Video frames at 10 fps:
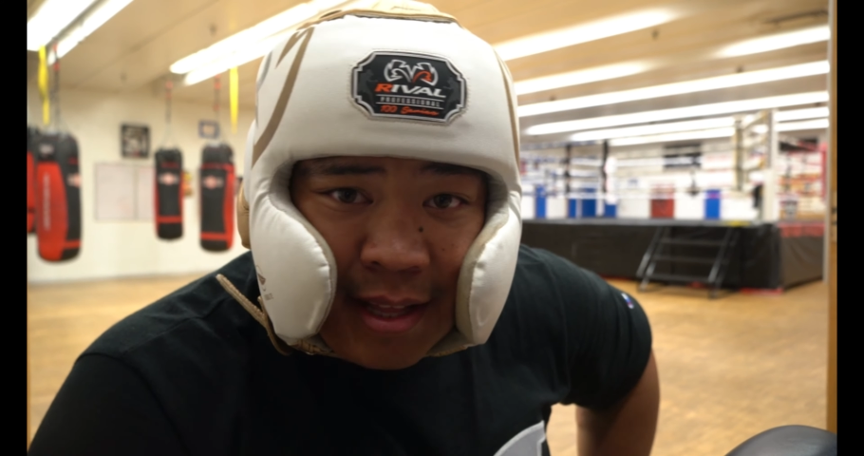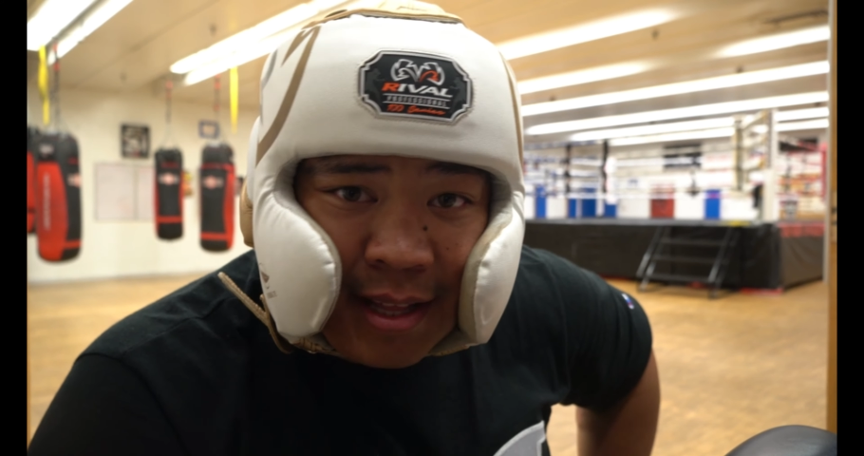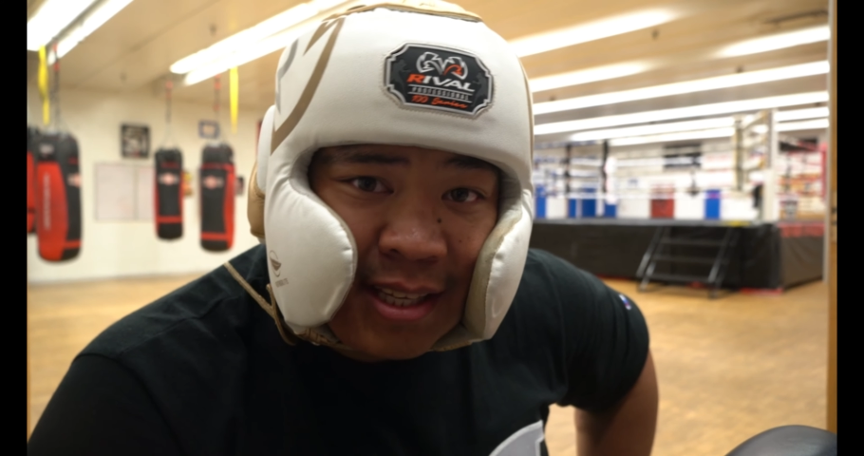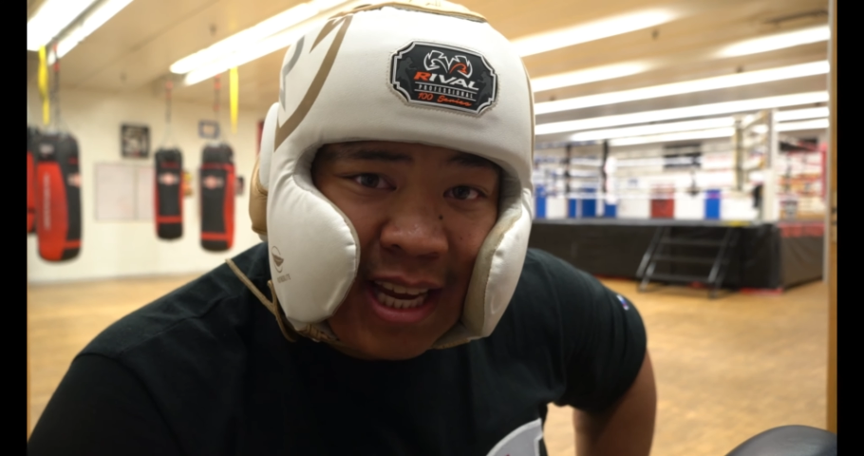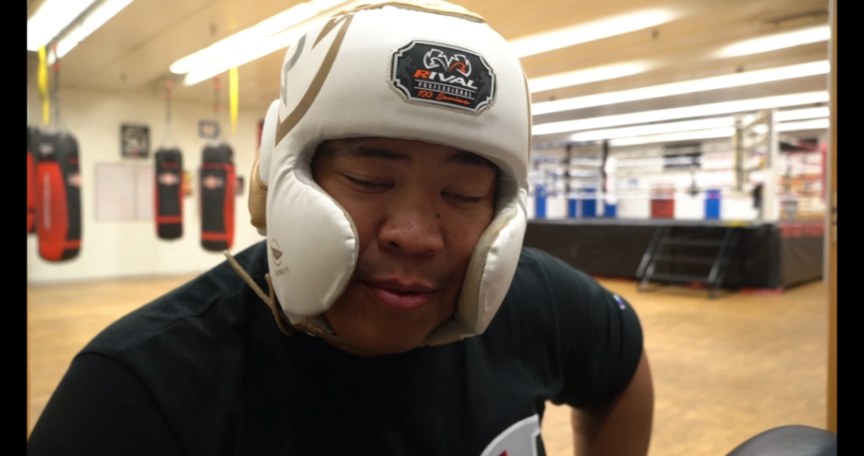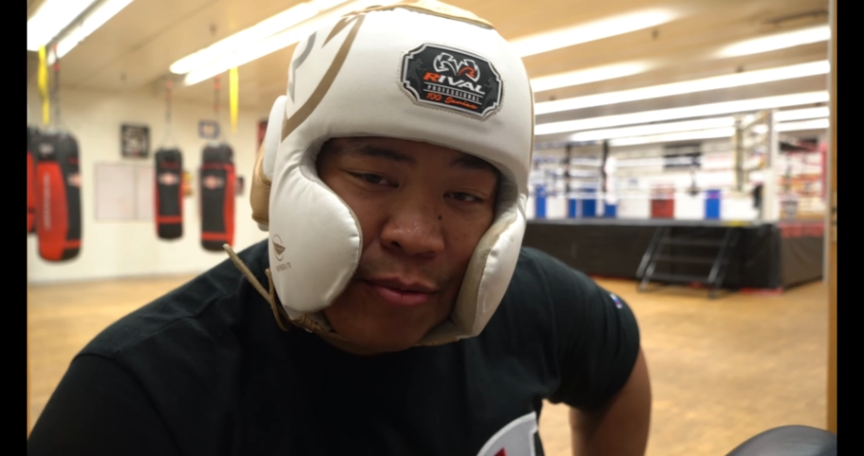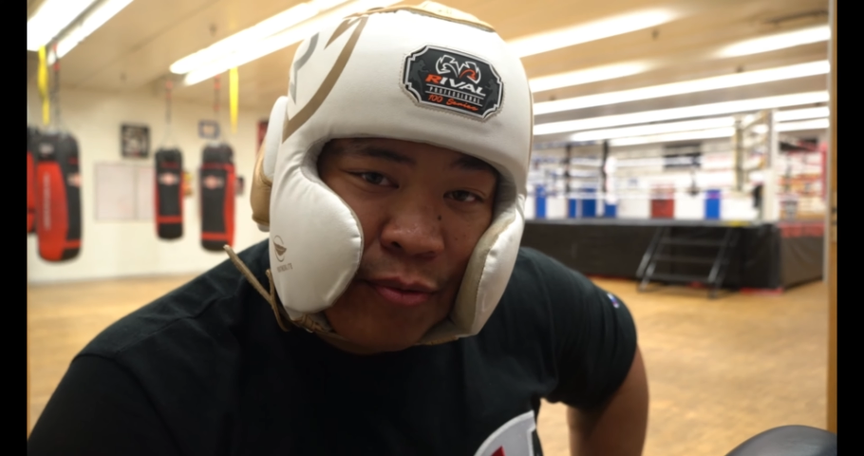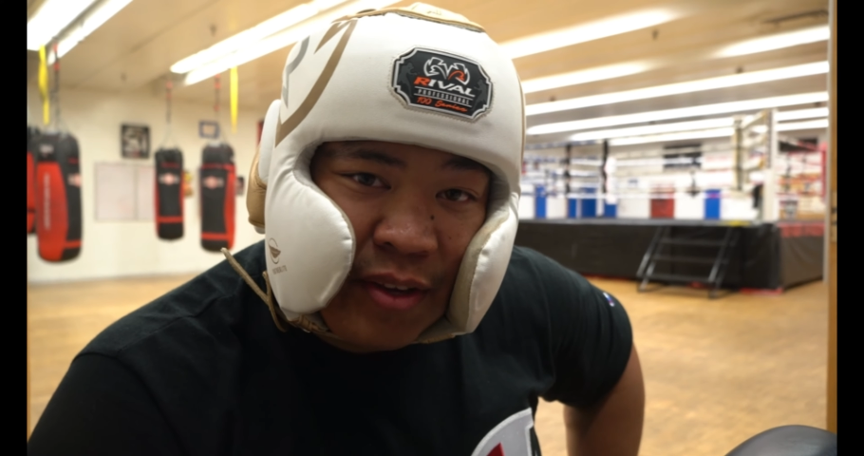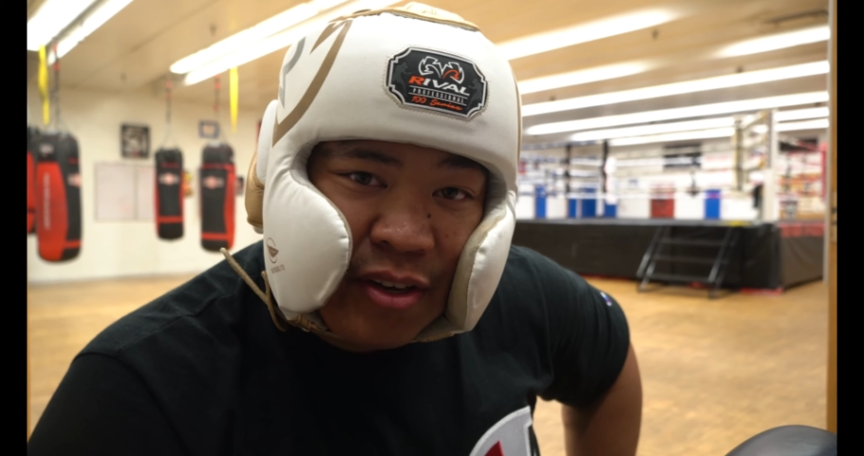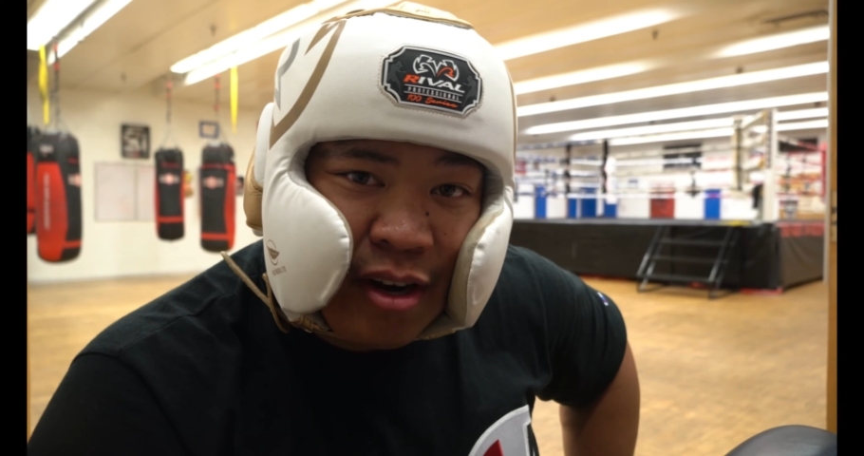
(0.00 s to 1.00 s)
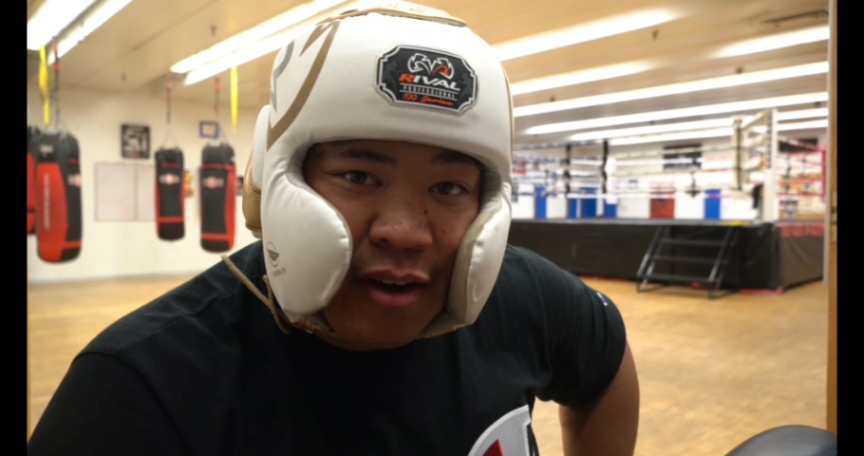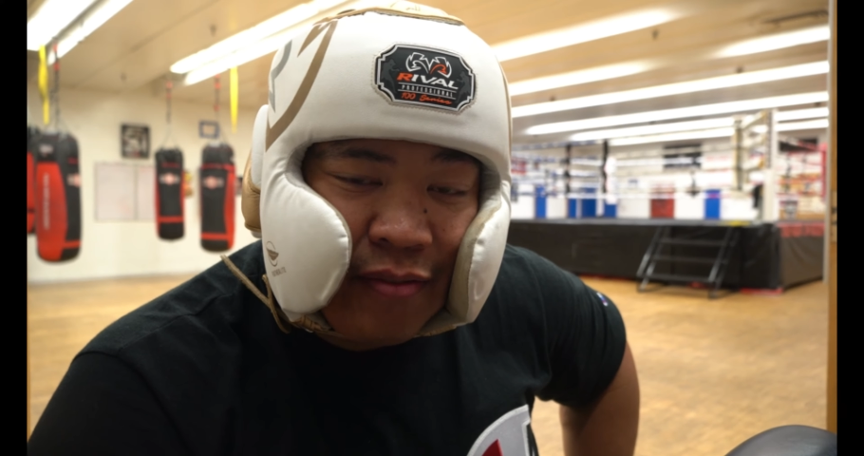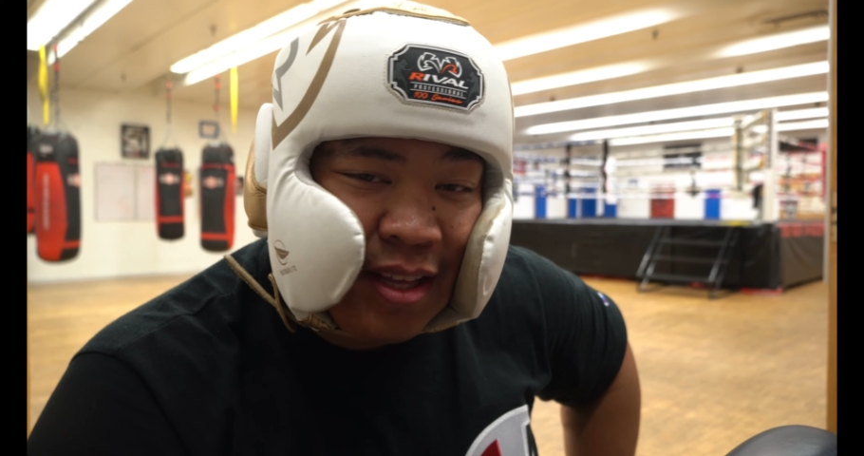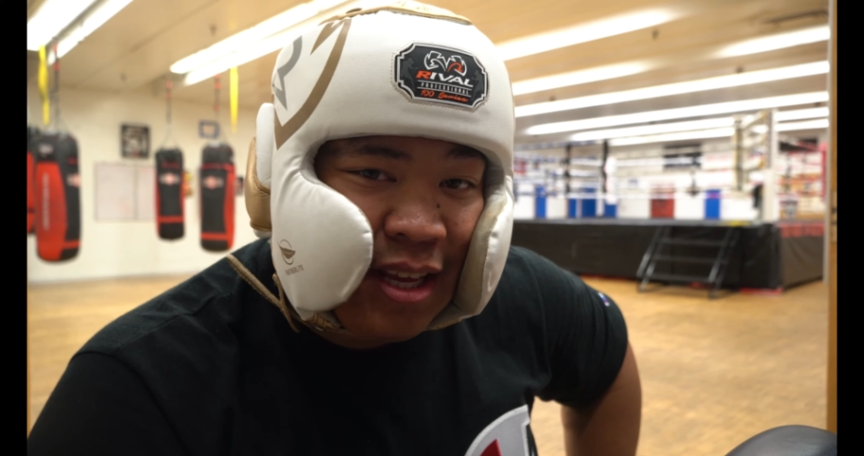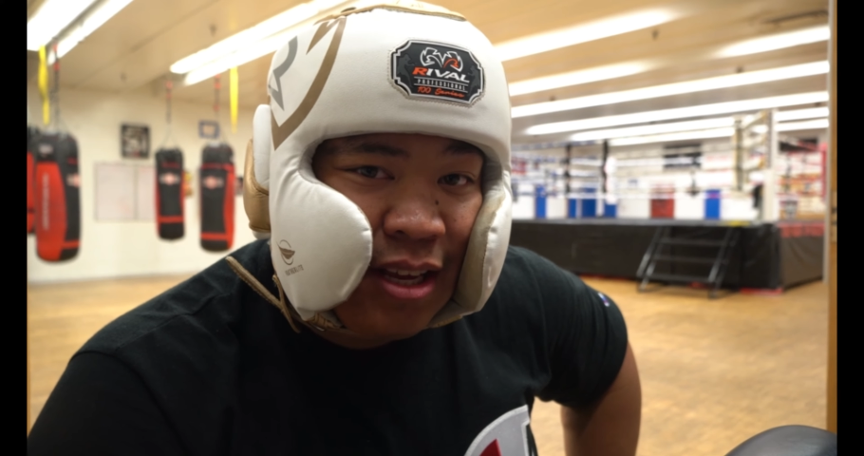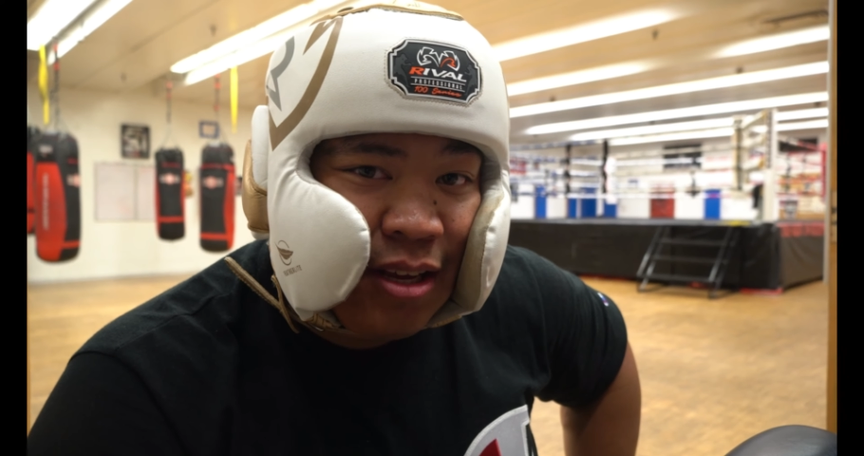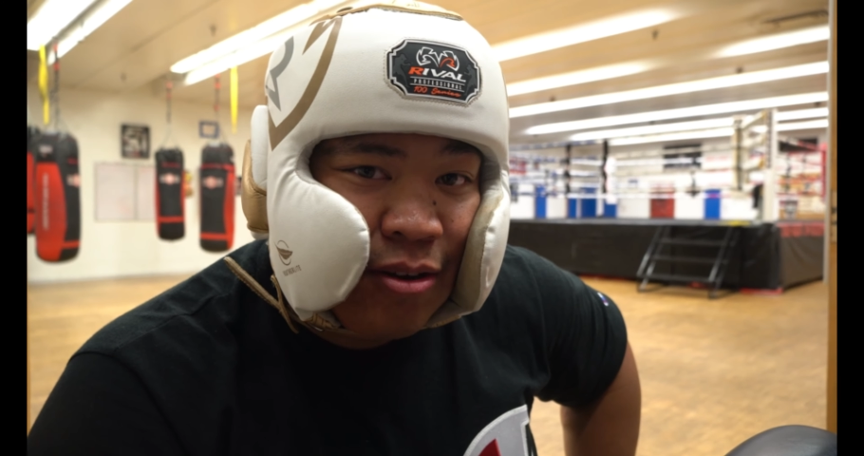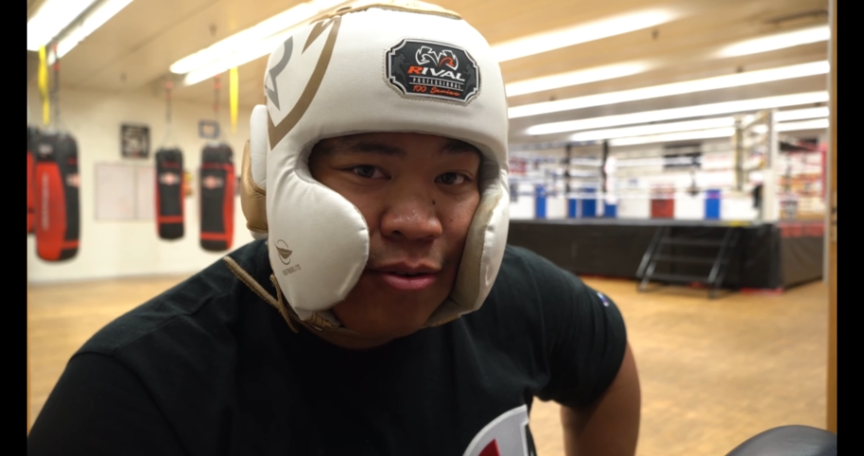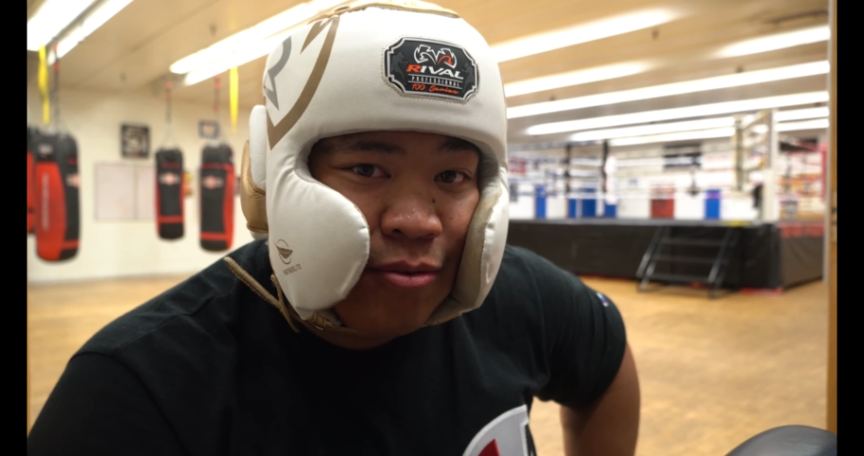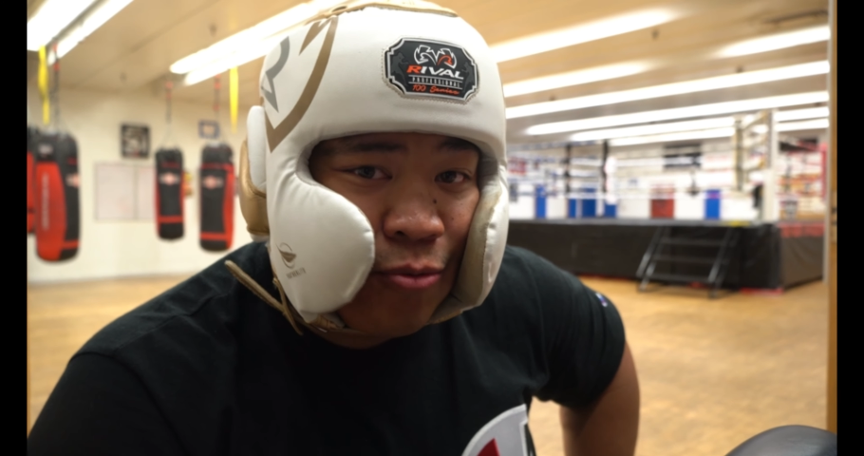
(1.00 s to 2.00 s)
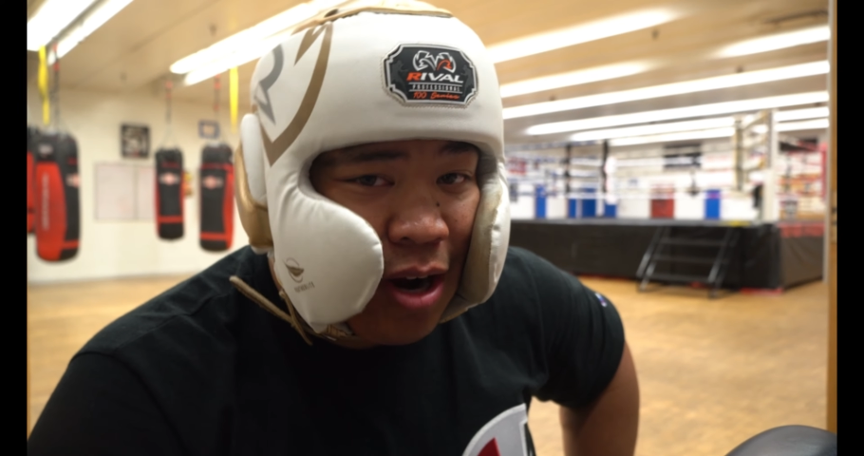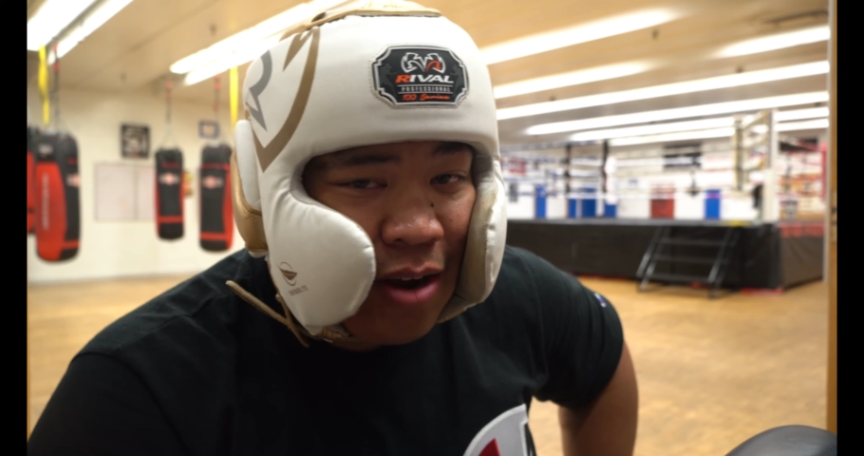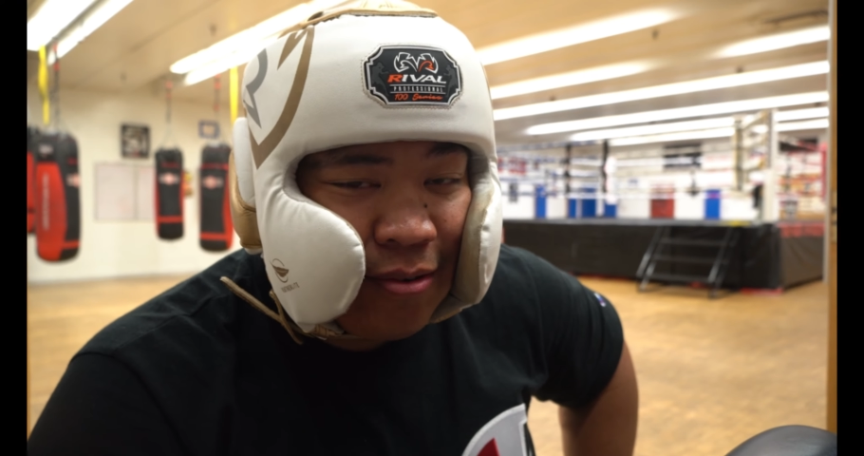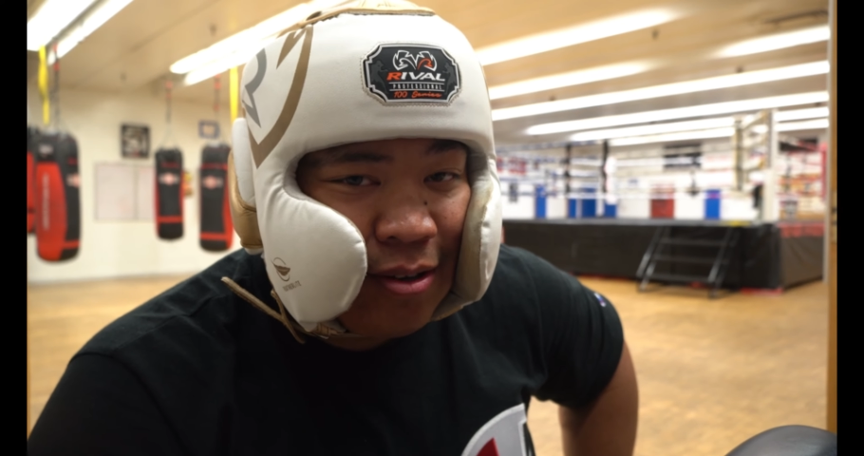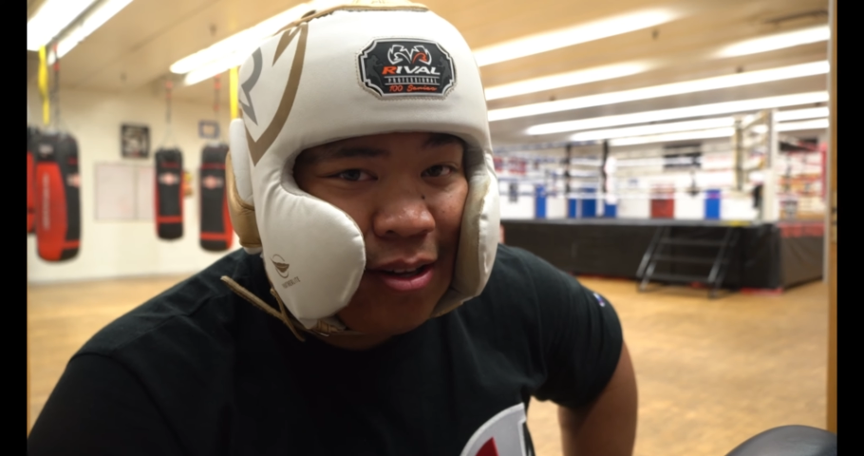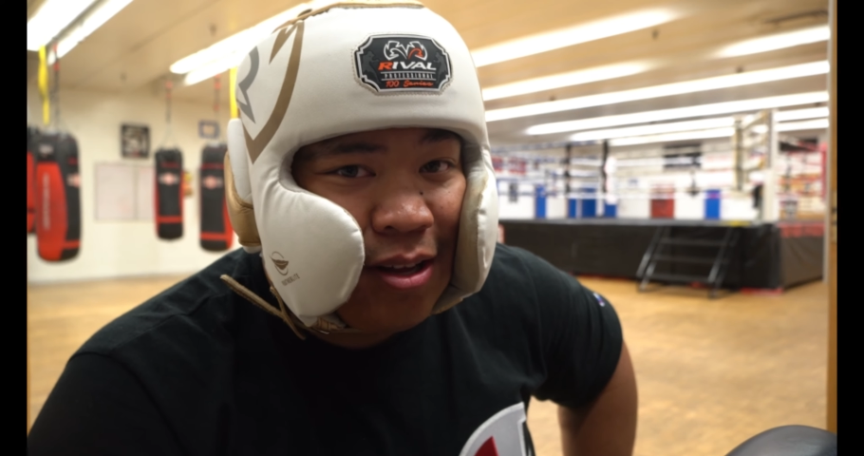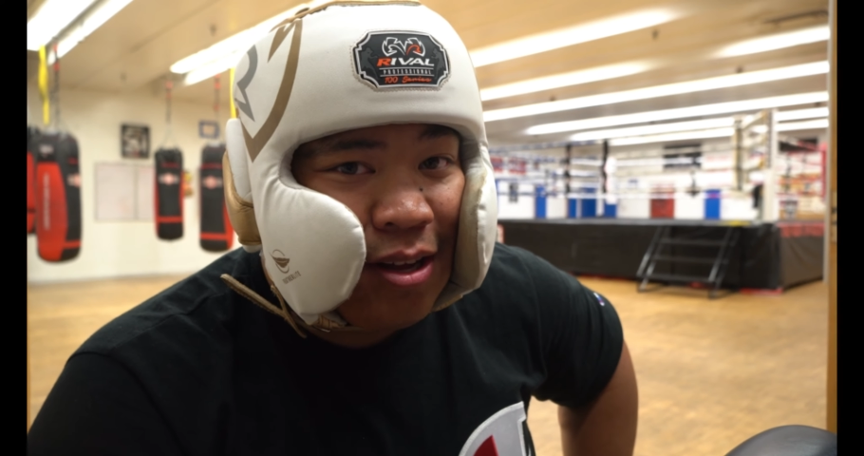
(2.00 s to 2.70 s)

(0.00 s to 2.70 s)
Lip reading: this time with a review of the Rival